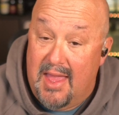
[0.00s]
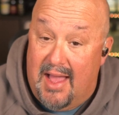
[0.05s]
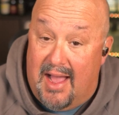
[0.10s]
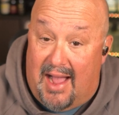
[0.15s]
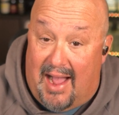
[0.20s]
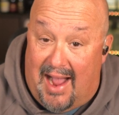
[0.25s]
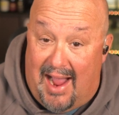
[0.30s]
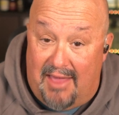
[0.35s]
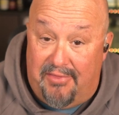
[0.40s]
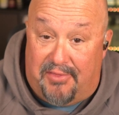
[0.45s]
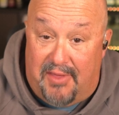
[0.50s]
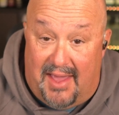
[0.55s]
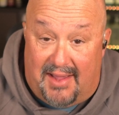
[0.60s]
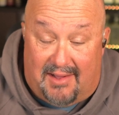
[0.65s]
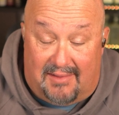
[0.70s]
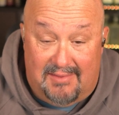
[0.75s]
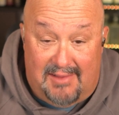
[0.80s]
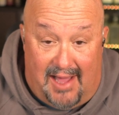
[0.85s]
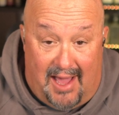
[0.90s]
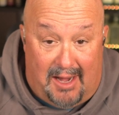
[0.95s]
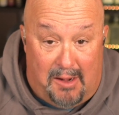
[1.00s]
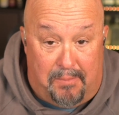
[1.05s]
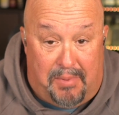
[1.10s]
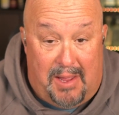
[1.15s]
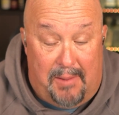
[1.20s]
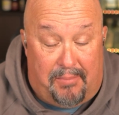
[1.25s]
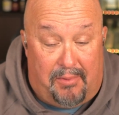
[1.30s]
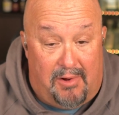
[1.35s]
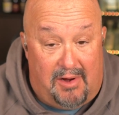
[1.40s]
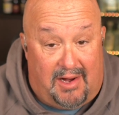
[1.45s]
I think a lot of
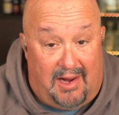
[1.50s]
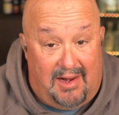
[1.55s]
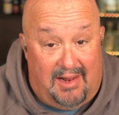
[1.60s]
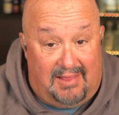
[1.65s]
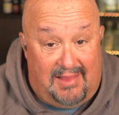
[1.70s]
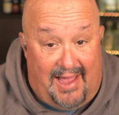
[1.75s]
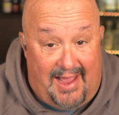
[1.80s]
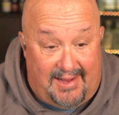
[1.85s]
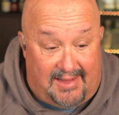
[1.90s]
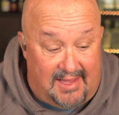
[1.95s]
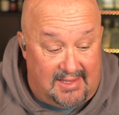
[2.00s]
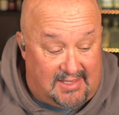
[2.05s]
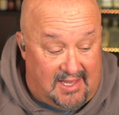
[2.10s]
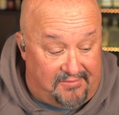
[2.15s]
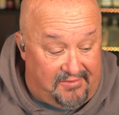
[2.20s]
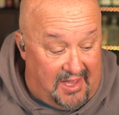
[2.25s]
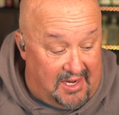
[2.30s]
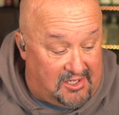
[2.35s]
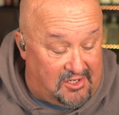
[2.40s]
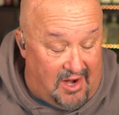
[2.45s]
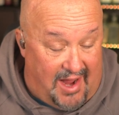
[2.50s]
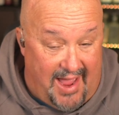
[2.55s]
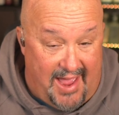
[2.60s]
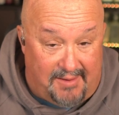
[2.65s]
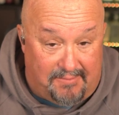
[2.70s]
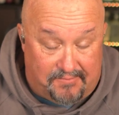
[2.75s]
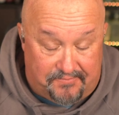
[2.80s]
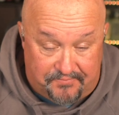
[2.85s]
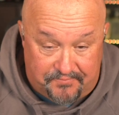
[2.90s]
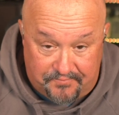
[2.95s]
people are going to like this if they try
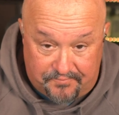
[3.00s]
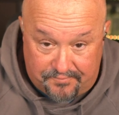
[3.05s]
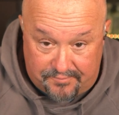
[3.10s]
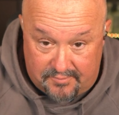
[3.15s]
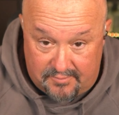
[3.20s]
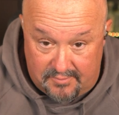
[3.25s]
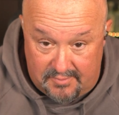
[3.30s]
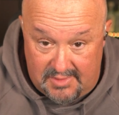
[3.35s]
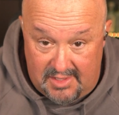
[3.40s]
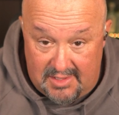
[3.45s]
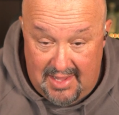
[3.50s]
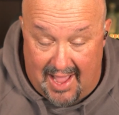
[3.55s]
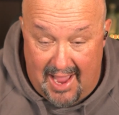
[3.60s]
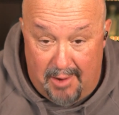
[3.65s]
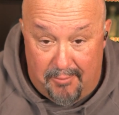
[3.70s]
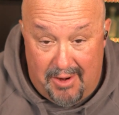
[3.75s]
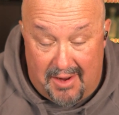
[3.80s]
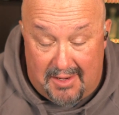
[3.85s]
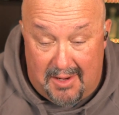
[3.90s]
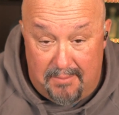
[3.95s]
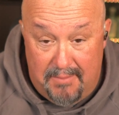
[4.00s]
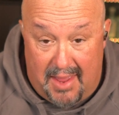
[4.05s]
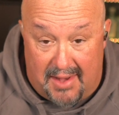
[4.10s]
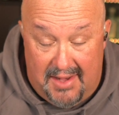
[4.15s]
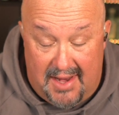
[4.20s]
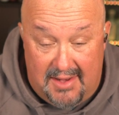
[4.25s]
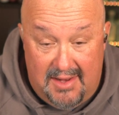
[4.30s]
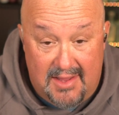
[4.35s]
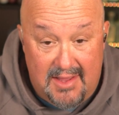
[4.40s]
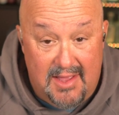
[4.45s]
it. I recommend
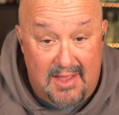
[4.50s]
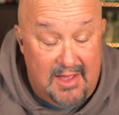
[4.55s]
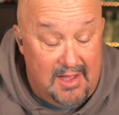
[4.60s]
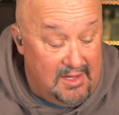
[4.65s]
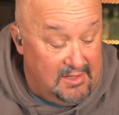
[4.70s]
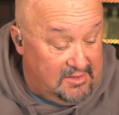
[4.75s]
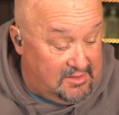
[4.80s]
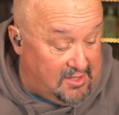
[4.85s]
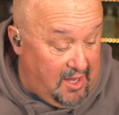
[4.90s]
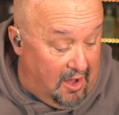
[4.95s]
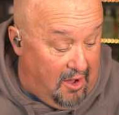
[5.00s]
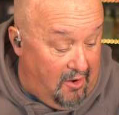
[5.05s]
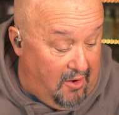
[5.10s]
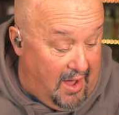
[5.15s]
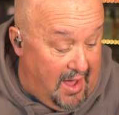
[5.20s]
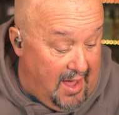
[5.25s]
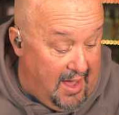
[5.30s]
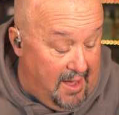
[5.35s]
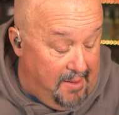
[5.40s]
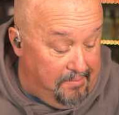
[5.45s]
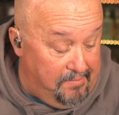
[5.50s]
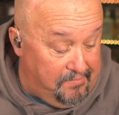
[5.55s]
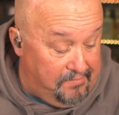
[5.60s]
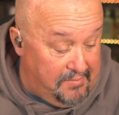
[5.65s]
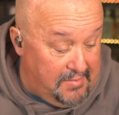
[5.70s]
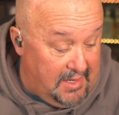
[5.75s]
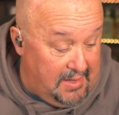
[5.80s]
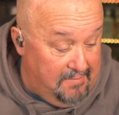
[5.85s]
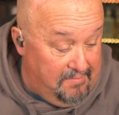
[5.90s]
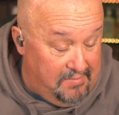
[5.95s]
it. So
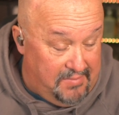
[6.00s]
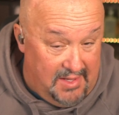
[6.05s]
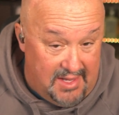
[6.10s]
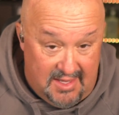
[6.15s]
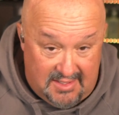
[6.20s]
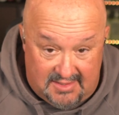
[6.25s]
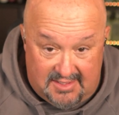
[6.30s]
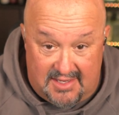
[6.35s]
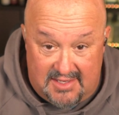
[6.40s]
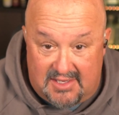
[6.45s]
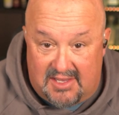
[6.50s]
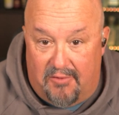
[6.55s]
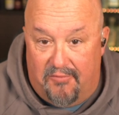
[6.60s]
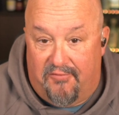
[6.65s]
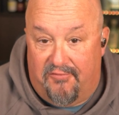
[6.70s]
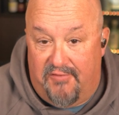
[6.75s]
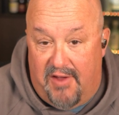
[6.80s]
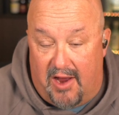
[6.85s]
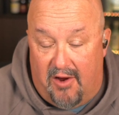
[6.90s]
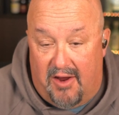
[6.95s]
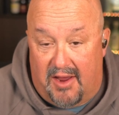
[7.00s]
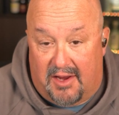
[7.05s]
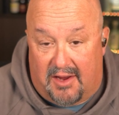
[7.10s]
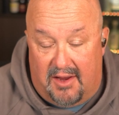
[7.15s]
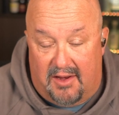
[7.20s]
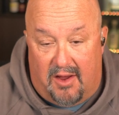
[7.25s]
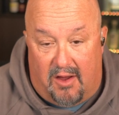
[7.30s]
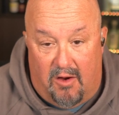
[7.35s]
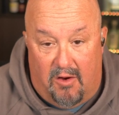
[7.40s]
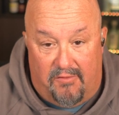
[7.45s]
this is a very
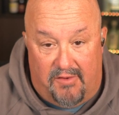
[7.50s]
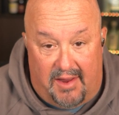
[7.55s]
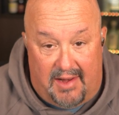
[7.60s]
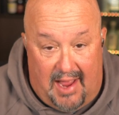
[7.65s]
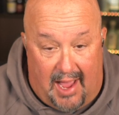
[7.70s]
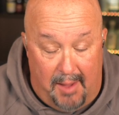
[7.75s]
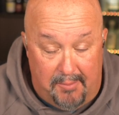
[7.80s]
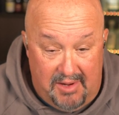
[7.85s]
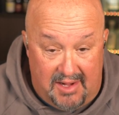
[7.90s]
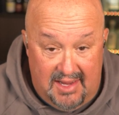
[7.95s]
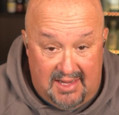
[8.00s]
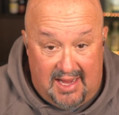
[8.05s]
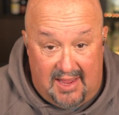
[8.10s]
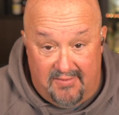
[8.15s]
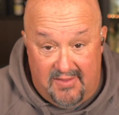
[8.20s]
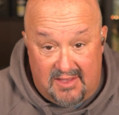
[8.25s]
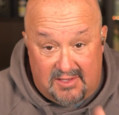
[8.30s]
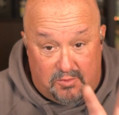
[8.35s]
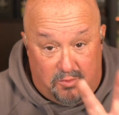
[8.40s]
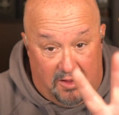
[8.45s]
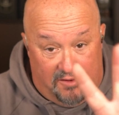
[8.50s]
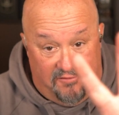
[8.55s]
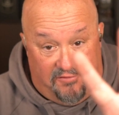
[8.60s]
good Joven. I'm going to give this one